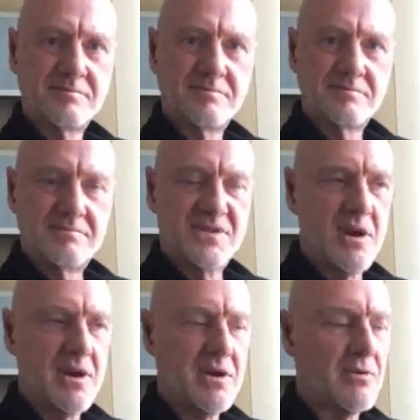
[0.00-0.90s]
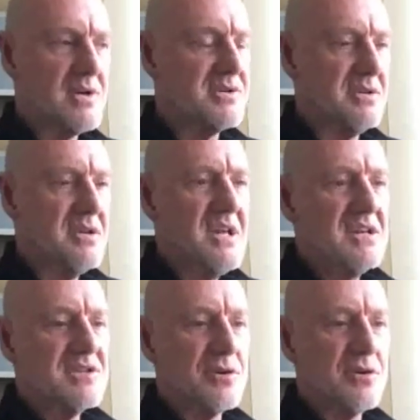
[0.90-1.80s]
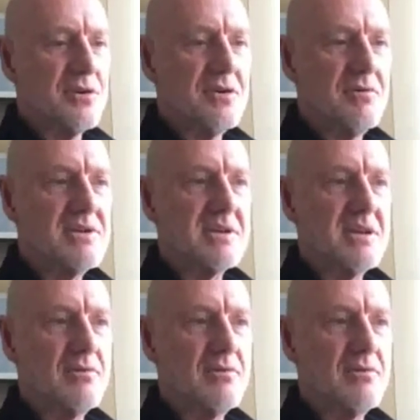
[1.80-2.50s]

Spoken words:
Great question. So the reason